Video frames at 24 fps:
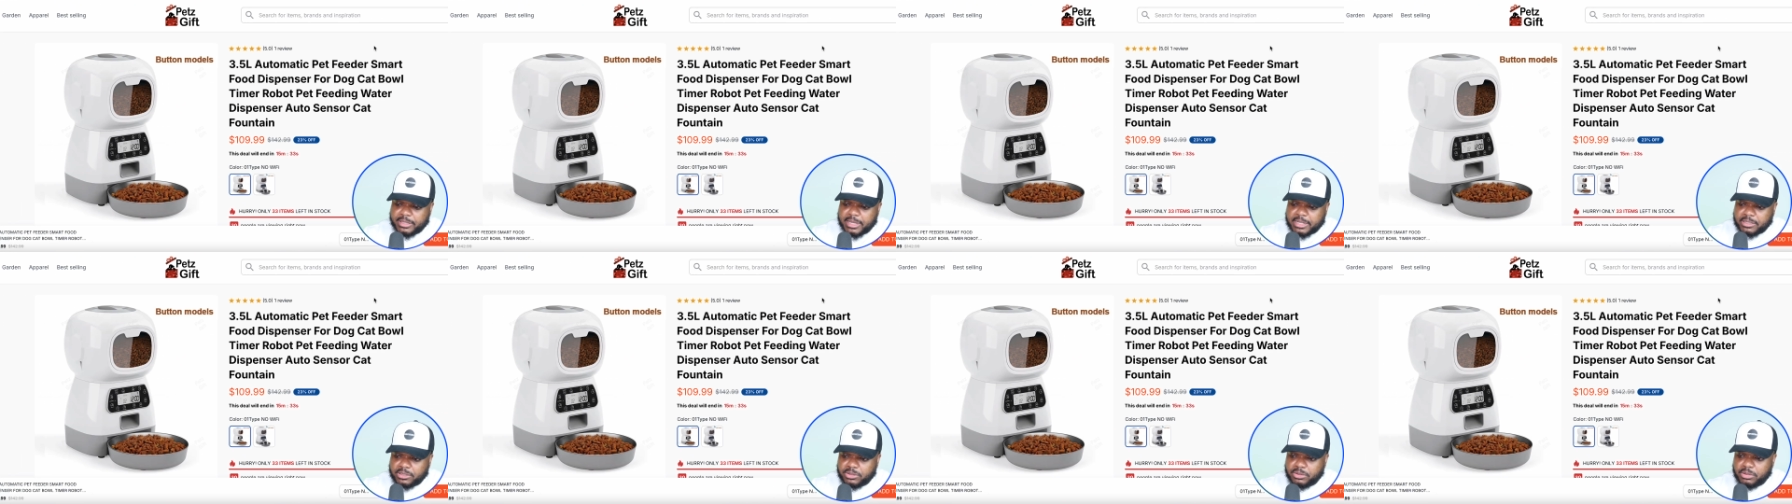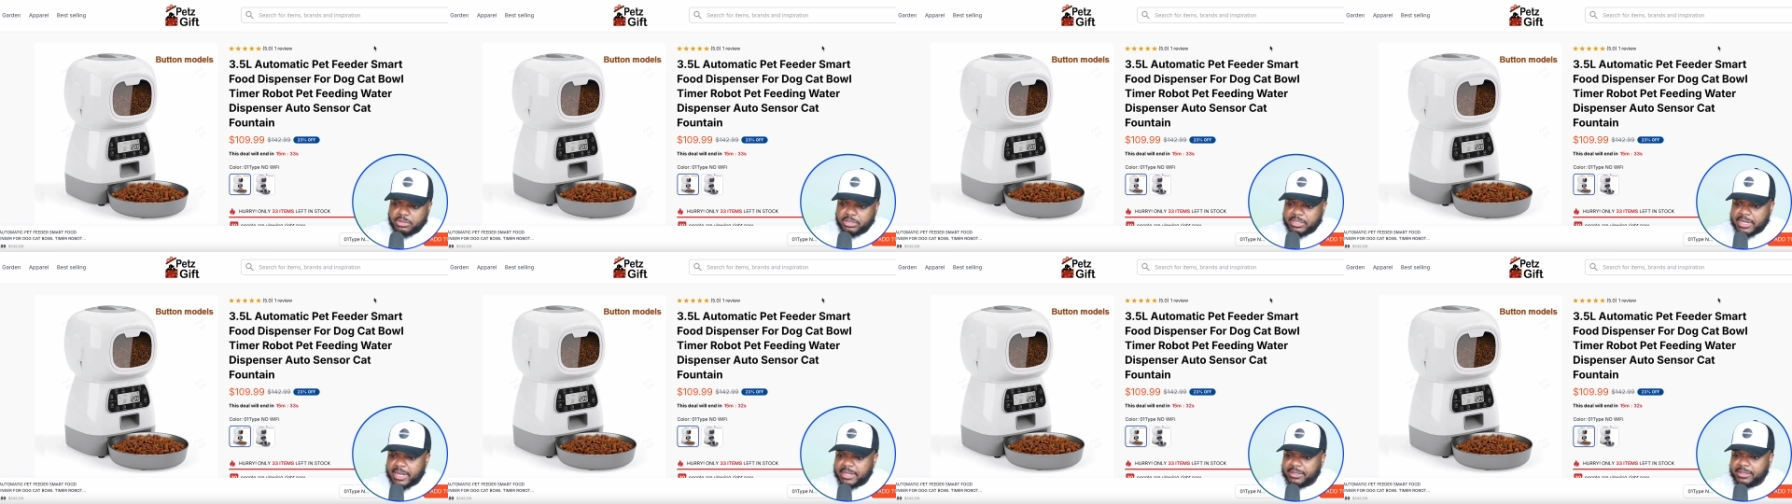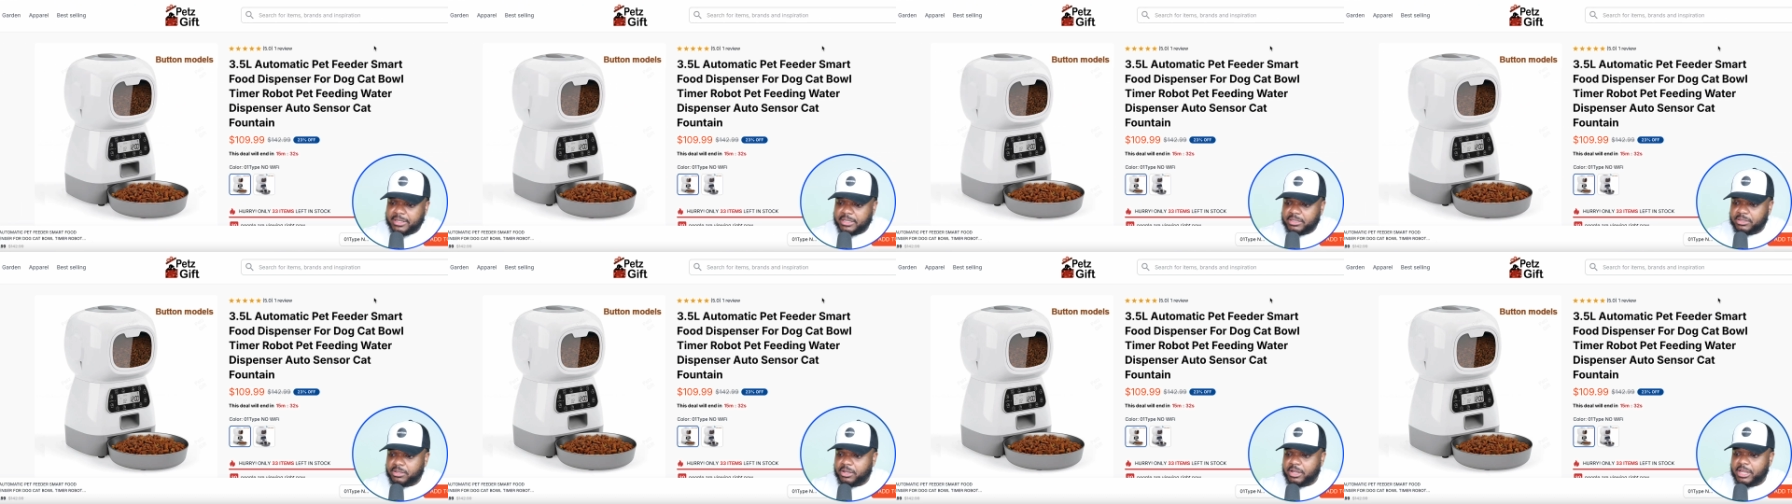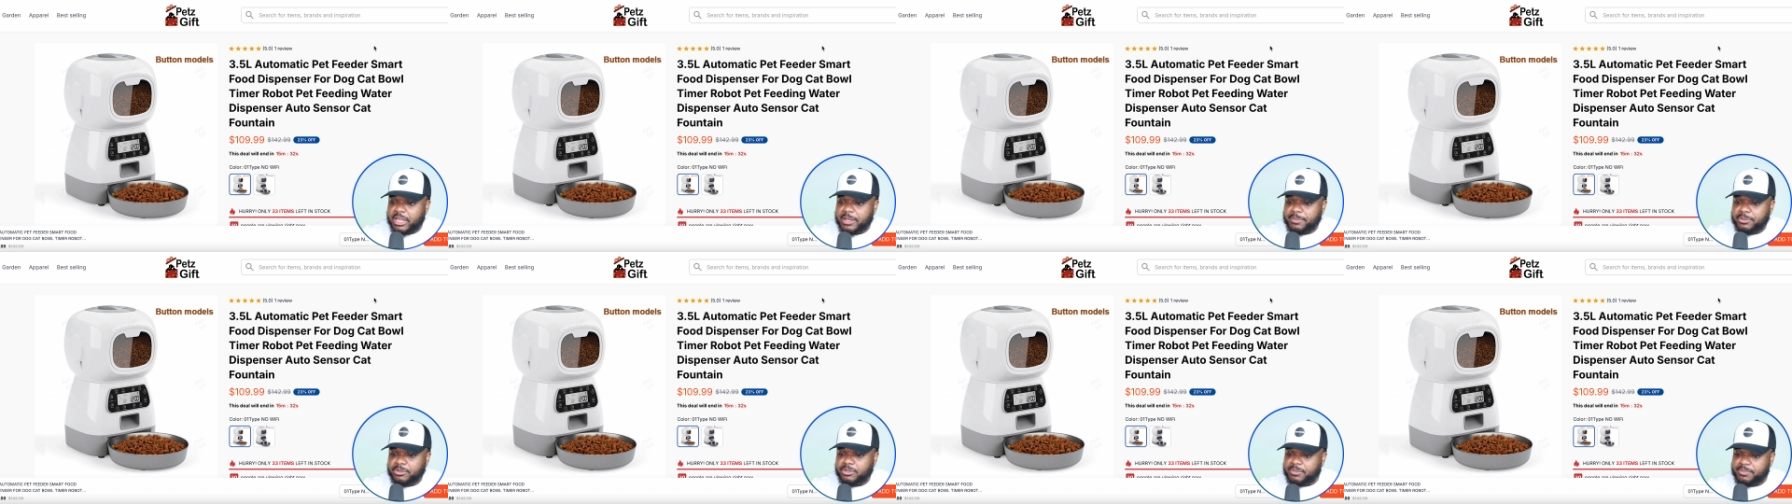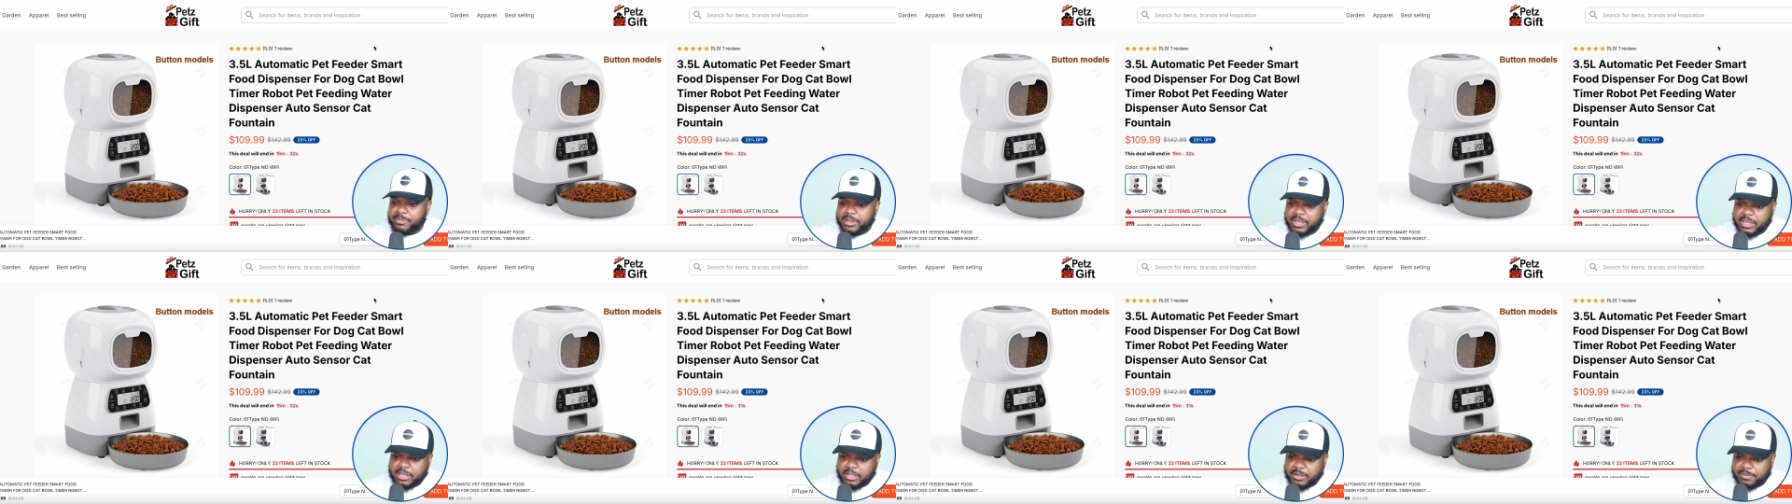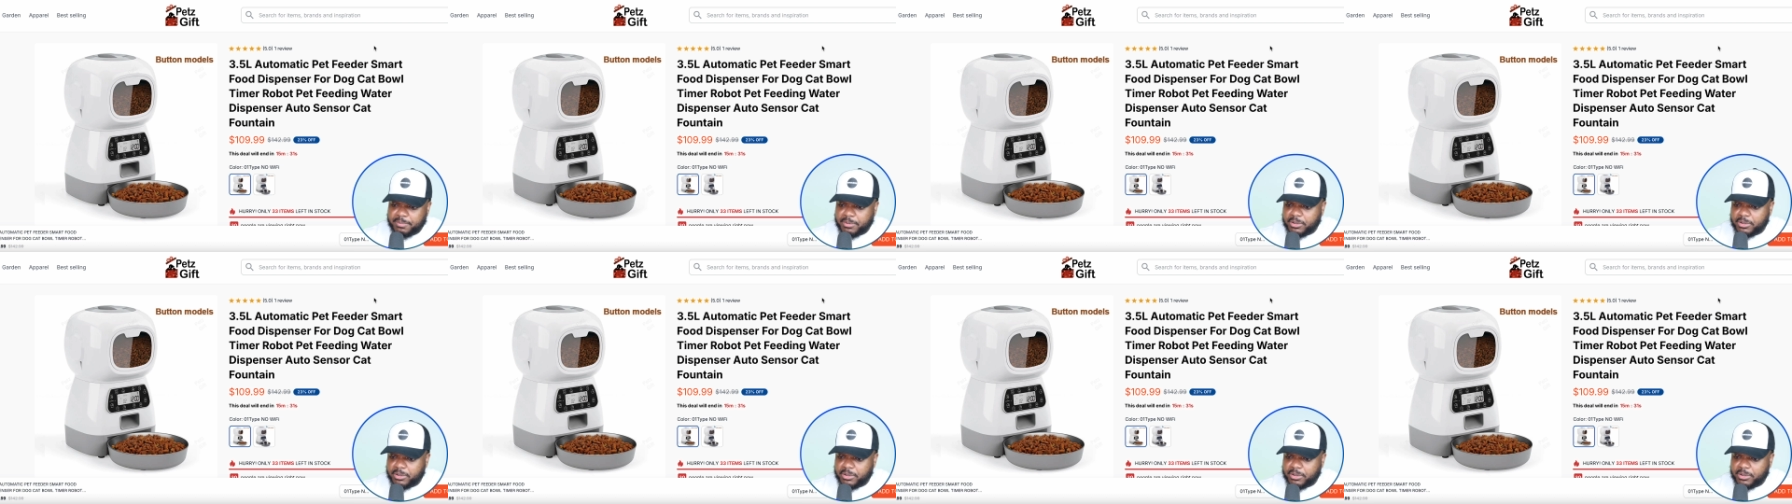that stores like this are able to make